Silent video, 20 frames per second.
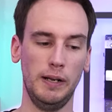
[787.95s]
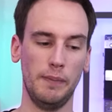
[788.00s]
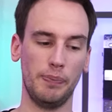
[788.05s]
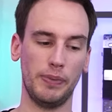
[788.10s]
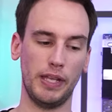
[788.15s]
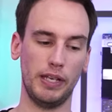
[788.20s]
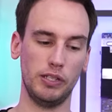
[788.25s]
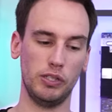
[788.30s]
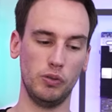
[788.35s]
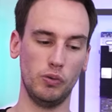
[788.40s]

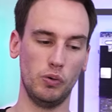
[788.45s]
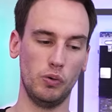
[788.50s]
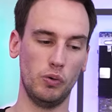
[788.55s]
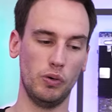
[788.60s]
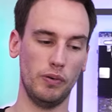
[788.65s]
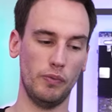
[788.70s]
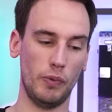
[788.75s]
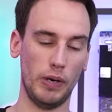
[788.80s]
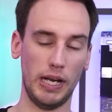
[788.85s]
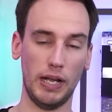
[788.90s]
that
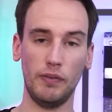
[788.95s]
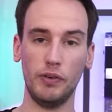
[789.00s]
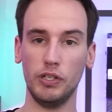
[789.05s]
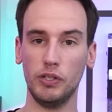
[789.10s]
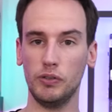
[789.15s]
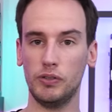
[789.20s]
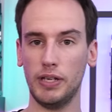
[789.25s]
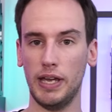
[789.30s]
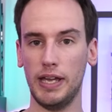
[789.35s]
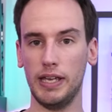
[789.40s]
you, whenever
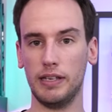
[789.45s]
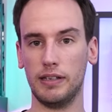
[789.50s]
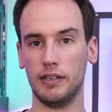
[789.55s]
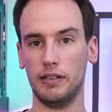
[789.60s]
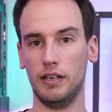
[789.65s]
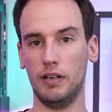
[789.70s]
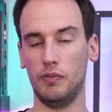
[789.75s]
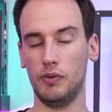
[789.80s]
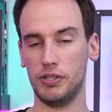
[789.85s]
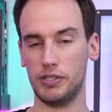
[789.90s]
you take
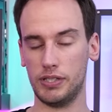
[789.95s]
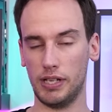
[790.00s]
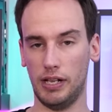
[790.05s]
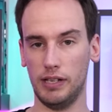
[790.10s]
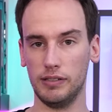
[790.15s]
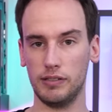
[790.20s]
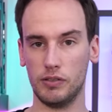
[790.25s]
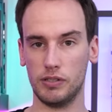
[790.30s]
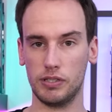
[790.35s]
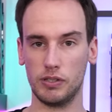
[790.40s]
a
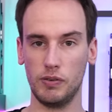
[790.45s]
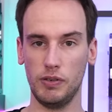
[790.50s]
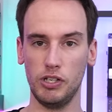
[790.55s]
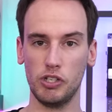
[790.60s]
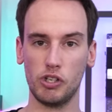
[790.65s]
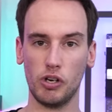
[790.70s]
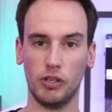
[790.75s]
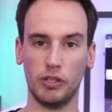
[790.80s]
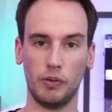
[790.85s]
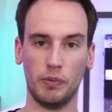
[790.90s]
result, a
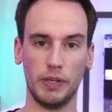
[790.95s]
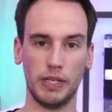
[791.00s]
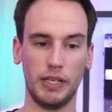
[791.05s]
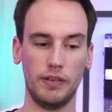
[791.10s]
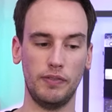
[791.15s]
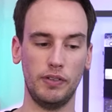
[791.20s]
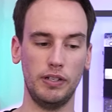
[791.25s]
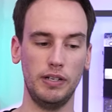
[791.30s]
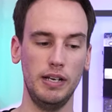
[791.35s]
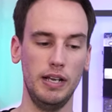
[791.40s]
screenshot or
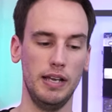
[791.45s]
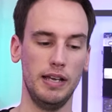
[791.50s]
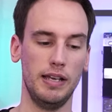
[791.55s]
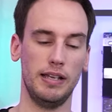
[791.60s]
whatever,